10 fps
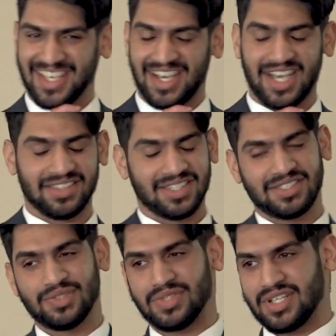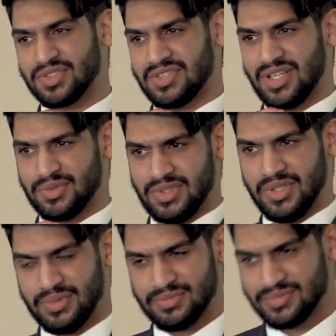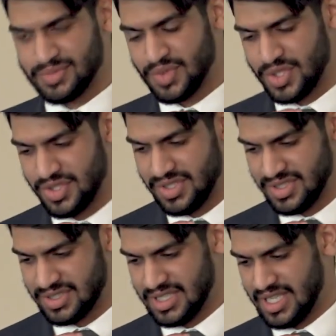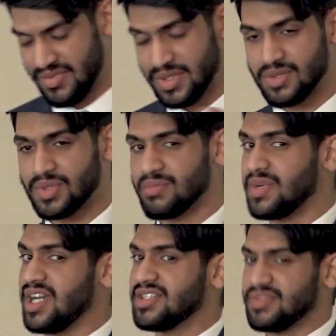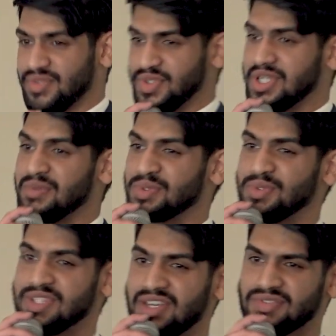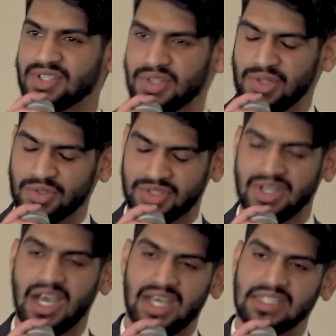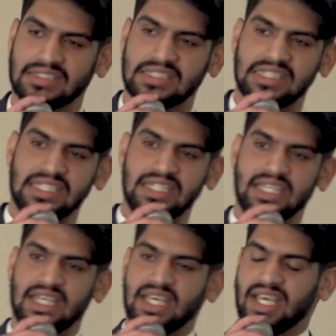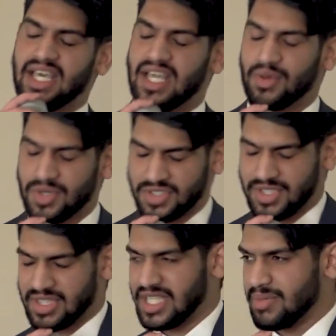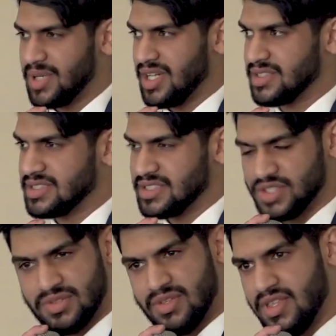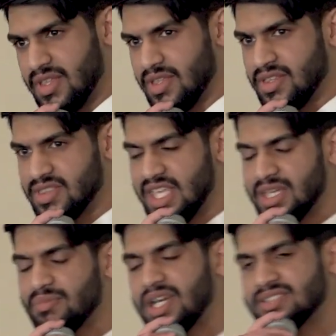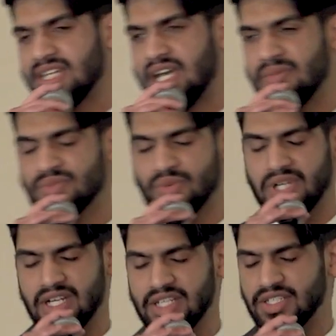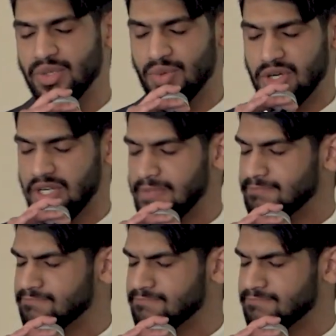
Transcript: I'd like to do an exercise with you, which is, if you wouldn't mind, if you feel comfortable enough, close your eyes. And I want you to think about times where you were,